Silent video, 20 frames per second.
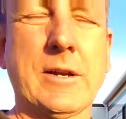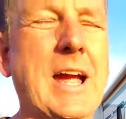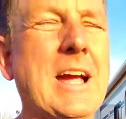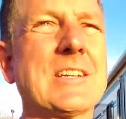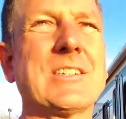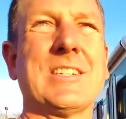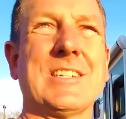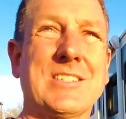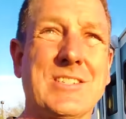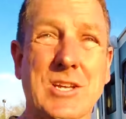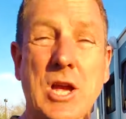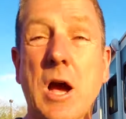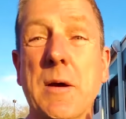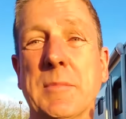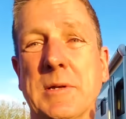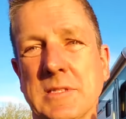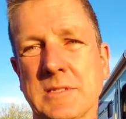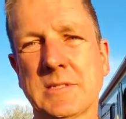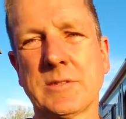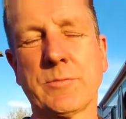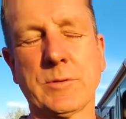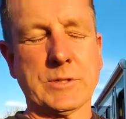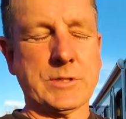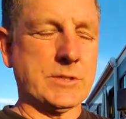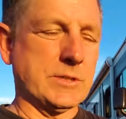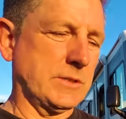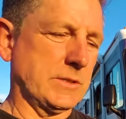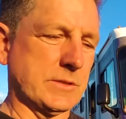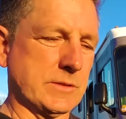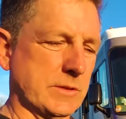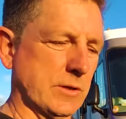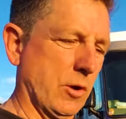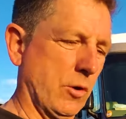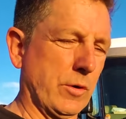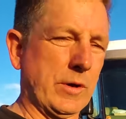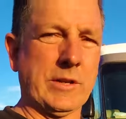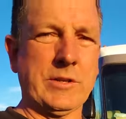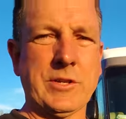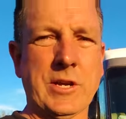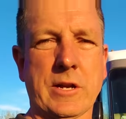Actually, it's Cummins, which is
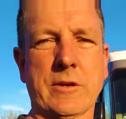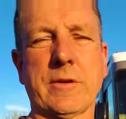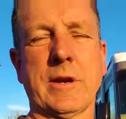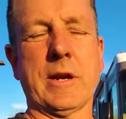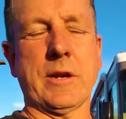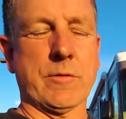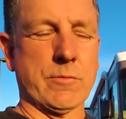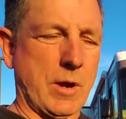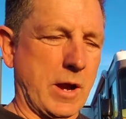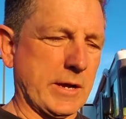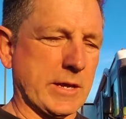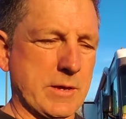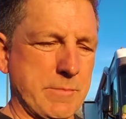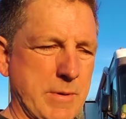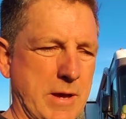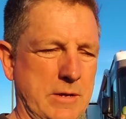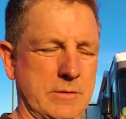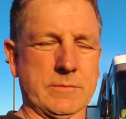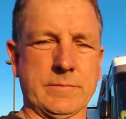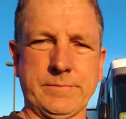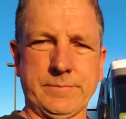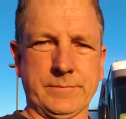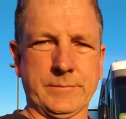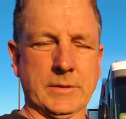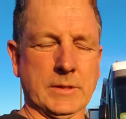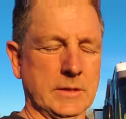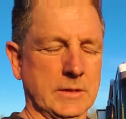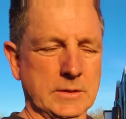Onan Generator, Rocky Mountain,